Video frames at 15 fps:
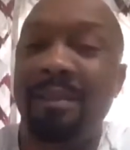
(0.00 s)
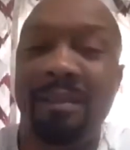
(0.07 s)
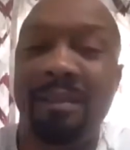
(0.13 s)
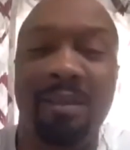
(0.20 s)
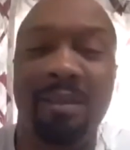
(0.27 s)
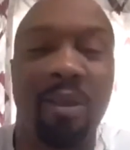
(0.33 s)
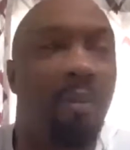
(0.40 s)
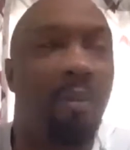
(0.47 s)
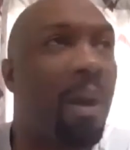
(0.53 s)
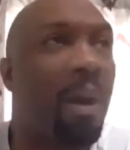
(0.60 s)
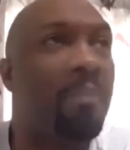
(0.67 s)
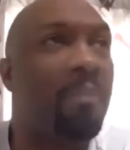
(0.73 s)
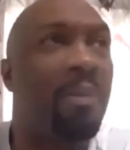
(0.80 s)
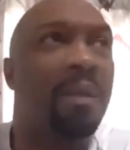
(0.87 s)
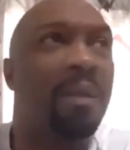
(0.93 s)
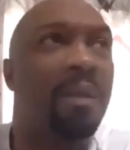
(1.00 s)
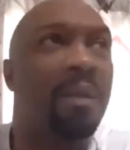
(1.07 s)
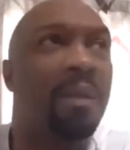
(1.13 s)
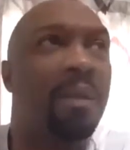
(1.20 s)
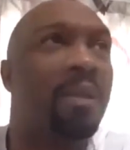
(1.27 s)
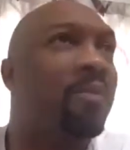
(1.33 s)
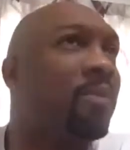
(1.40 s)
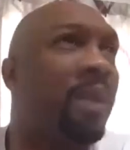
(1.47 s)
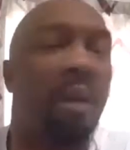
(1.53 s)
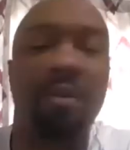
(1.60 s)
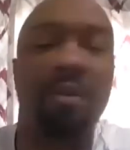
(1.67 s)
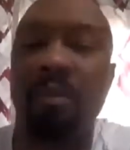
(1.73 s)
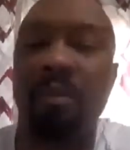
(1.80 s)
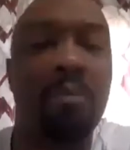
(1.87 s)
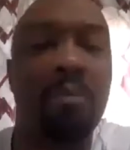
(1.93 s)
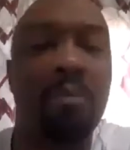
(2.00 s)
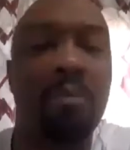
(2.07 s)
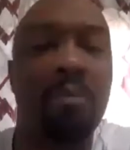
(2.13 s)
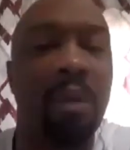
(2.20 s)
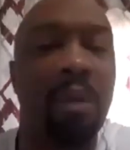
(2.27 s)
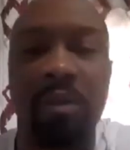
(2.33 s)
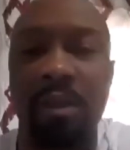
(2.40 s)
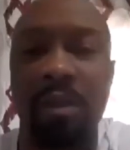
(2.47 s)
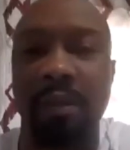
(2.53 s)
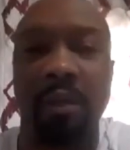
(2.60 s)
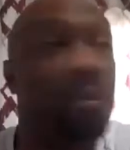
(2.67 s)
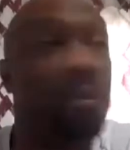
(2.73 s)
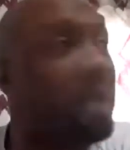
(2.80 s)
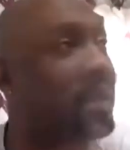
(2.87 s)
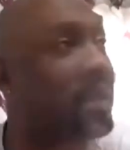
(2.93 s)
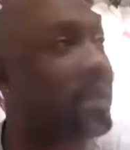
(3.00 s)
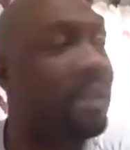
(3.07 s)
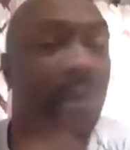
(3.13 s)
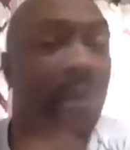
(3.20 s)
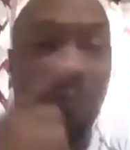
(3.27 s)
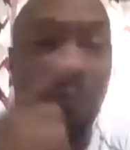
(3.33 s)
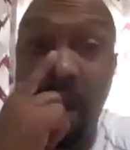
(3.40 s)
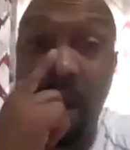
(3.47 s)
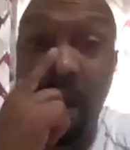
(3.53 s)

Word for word: you know. My mother, when I was young, my mother was like, "Don't touch that fire."